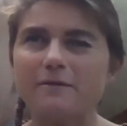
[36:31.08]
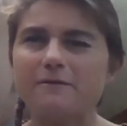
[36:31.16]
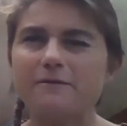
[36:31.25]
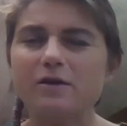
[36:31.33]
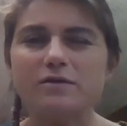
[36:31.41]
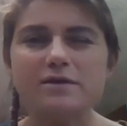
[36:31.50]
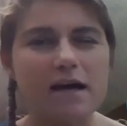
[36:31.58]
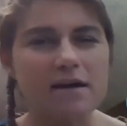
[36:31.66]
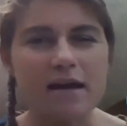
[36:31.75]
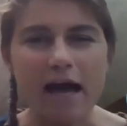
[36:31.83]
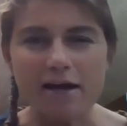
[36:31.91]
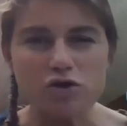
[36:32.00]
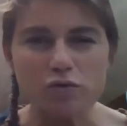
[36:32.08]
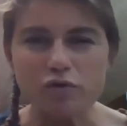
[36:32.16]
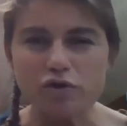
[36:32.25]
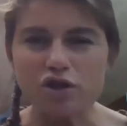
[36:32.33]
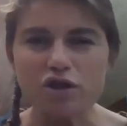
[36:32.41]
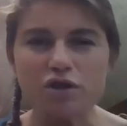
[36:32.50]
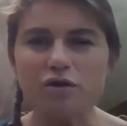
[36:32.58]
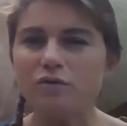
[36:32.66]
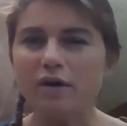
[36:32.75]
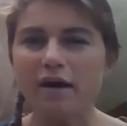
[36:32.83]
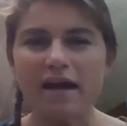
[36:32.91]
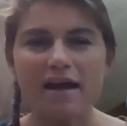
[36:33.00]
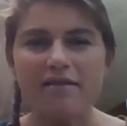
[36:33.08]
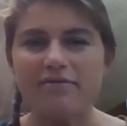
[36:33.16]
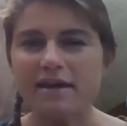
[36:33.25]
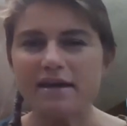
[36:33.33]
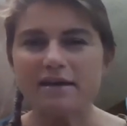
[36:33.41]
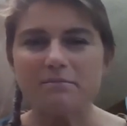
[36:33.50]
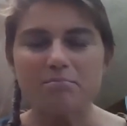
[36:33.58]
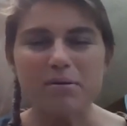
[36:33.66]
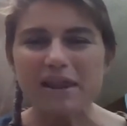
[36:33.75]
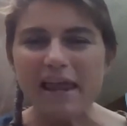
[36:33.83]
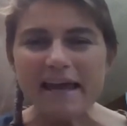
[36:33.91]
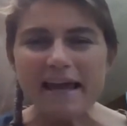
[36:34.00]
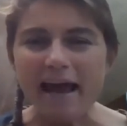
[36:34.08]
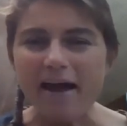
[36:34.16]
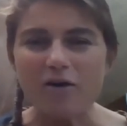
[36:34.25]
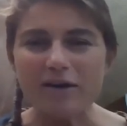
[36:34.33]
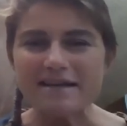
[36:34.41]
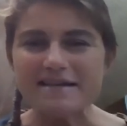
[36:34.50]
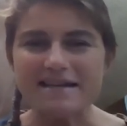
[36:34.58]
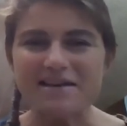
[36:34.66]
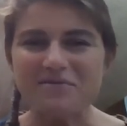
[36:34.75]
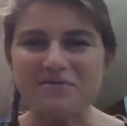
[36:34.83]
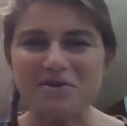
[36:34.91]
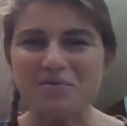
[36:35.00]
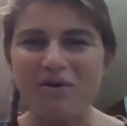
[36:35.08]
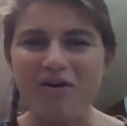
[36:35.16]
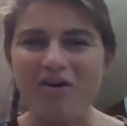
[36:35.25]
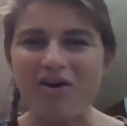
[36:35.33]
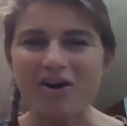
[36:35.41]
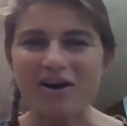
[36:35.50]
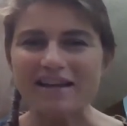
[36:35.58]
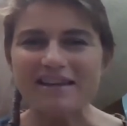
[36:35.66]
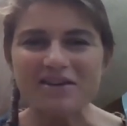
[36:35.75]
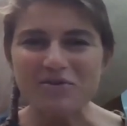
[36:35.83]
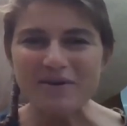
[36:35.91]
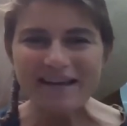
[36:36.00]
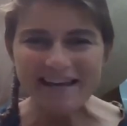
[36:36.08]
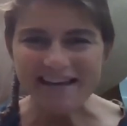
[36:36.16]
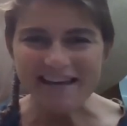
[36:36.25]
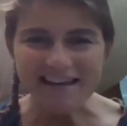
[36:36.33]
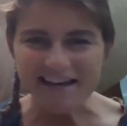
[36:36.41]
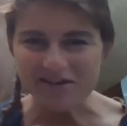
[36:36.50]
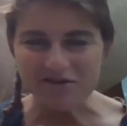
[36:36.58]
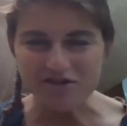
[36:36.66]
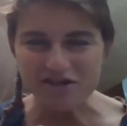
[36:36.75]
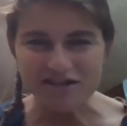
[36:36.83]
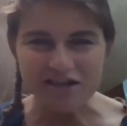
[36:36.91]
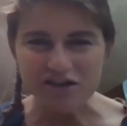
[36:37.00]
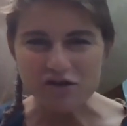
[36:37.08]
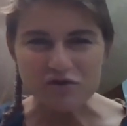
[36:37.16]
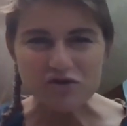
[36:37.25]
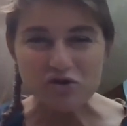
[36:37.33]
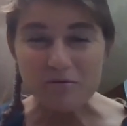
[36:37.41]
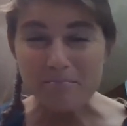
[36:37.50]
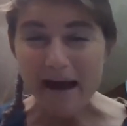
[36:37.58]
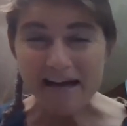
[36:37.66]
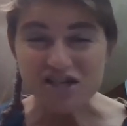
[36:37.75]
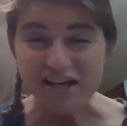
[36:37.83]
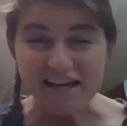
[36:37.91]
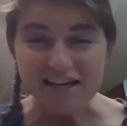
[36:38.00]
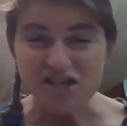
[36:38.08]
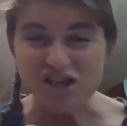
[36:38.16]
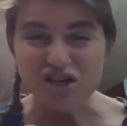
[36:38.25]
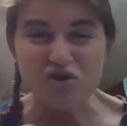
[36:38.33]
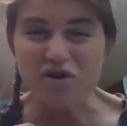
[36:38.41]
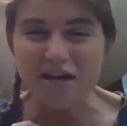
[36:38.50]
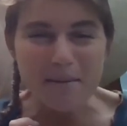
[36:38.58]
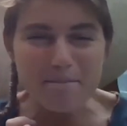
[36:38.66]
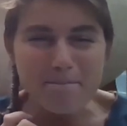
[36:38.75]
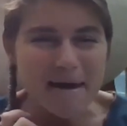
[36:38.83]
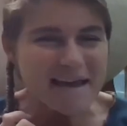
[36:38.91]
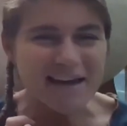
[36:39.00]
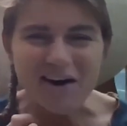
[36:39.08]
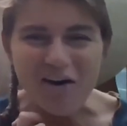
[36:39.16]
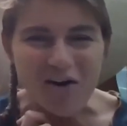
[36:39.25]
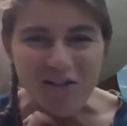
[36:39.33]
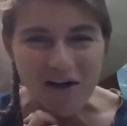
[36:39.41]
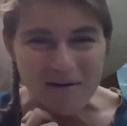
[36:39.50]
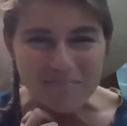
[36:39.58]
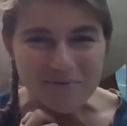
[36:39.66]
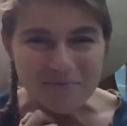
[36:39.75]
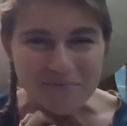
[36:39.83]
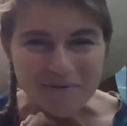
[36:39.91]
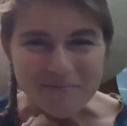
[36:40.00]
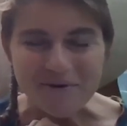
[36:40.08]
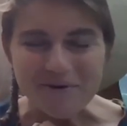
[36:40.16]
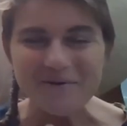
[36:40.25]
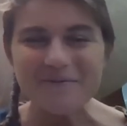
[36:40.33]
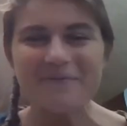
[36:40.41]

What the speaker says: feels unnatural to you, then play it out as if you are a little kid and you're just going to use your imagination and you're going to make it all up. Remember?